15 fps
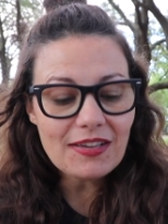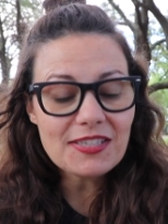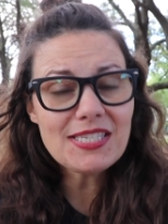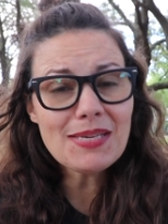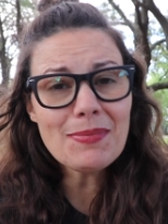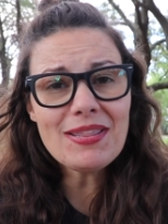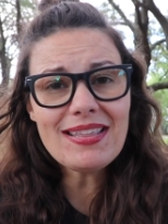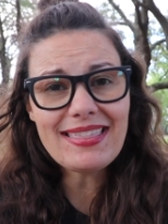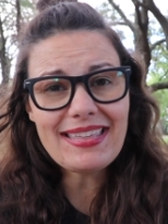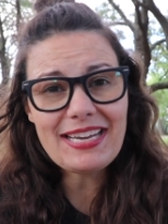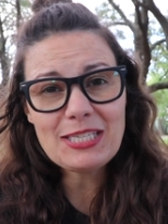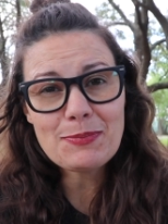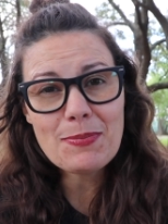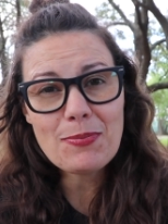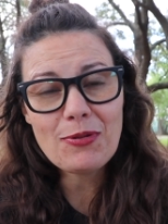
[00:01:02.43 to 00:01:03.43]
Some of the
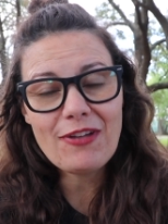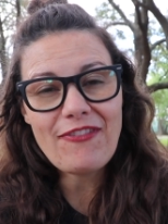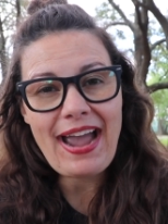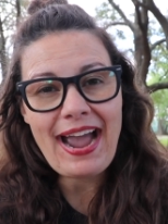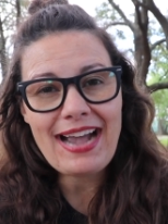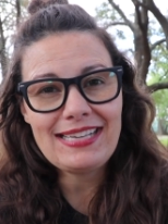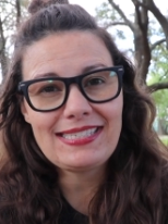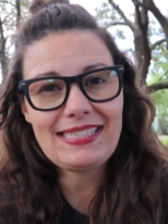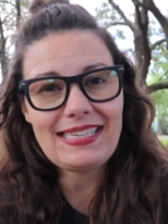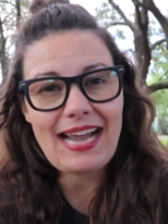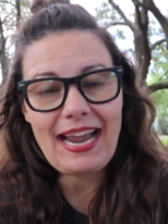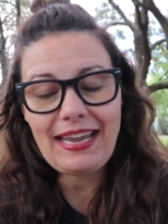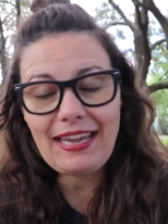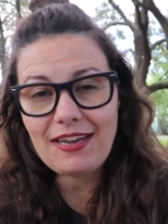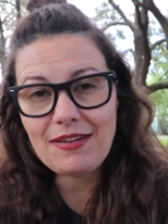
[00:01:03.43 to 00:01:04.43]
things people have asked,
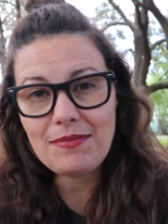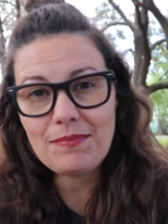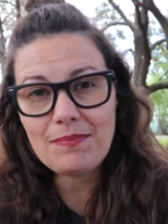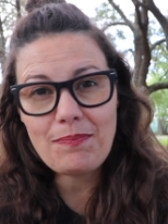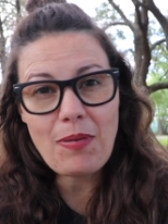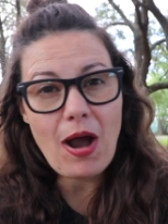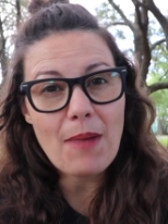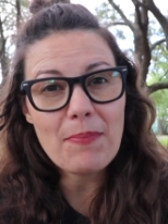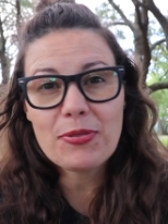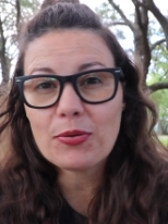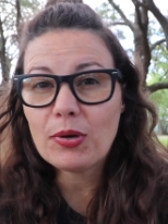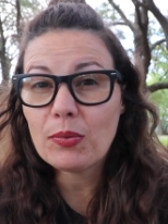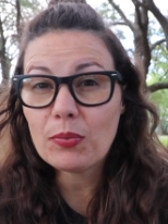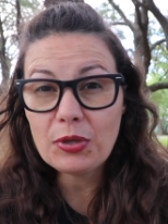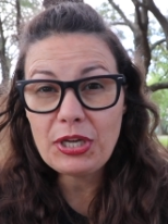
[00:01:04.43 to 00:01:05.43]
I can pop
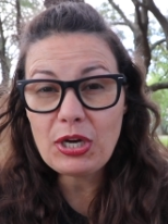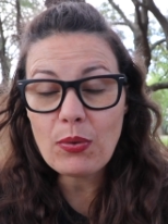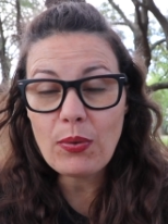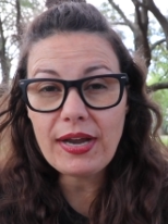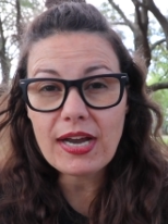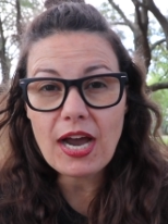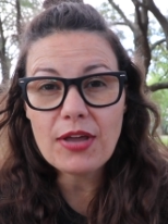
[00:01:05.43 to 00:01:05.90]
through it really quick.